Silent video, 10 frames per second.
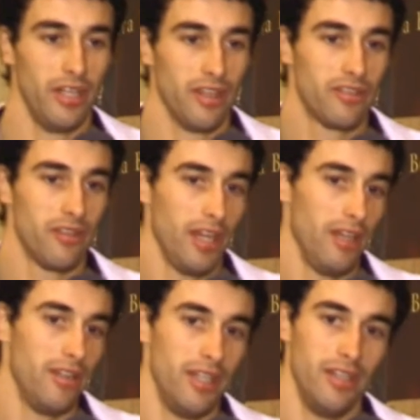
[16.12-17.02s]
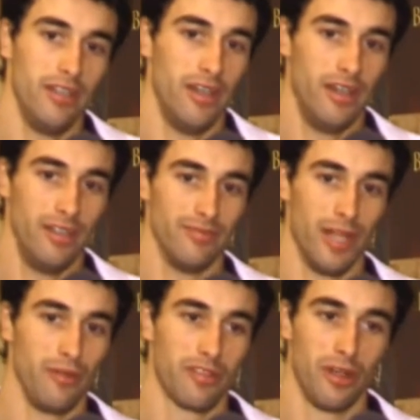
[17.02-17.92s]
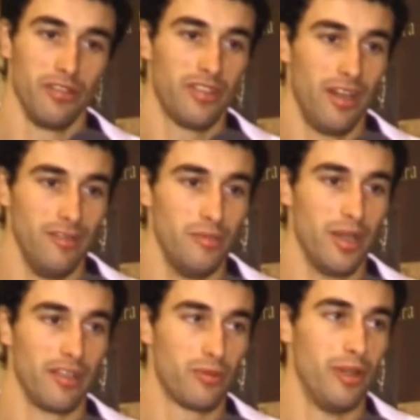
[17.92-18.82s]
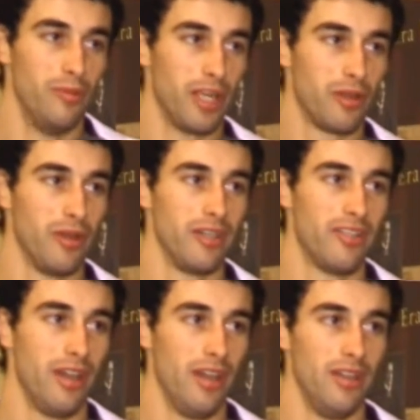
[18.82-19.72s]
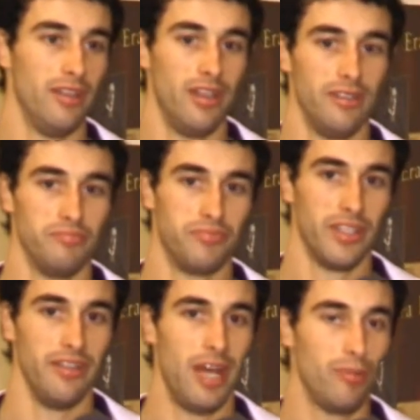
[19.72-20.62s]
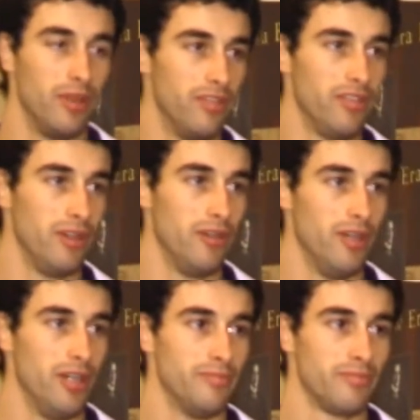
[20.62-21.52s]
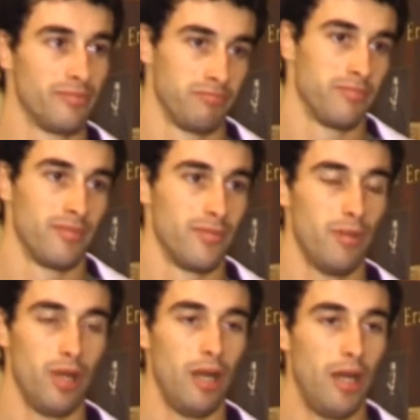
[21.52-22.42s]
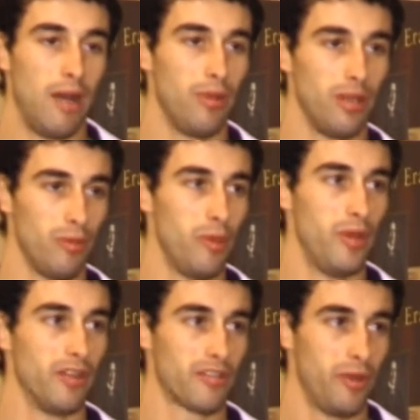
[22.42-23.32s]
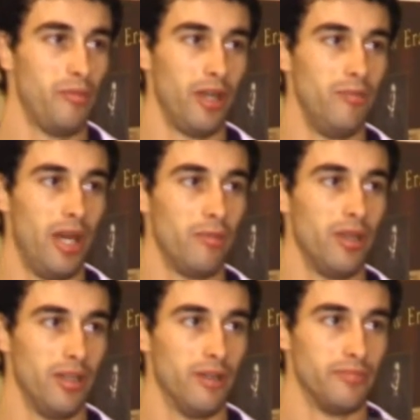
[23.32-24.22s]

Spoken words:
yesterday, and then I was close to having the biggest win of my career today, and didn't happen. So, but I'm happy. A little bit bittersweet, but I'm happy. Yep.